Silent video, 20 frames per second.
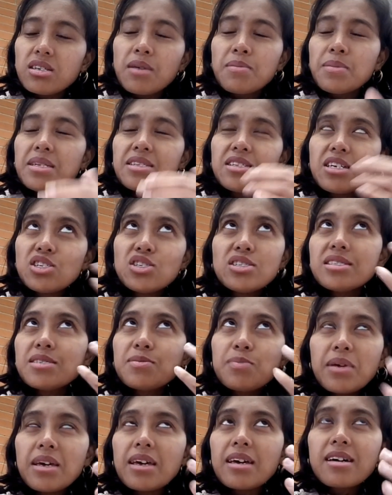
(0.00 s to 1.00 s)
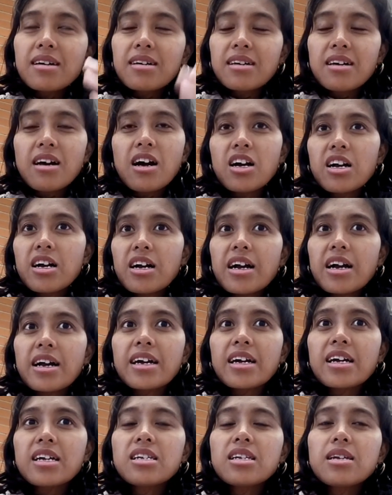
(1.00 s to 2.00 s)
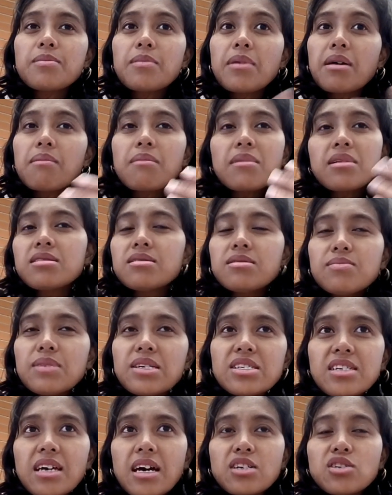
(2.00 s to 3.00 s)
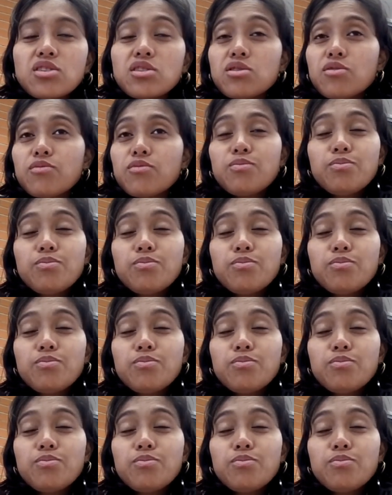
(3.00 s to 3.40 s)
I mean, does she speak Hungarian and Medjugorje?